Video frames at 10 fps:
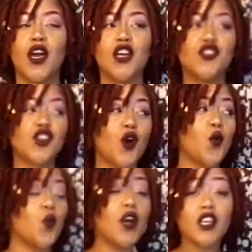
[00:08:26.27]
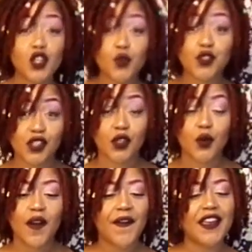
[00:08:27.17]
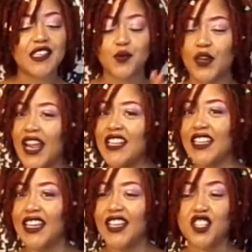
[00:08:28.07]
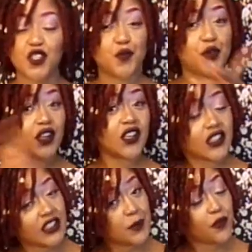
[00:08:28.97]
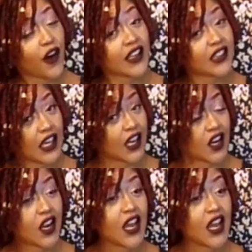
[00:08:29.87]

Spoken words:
So what you do is what I did. Just put a clip right there.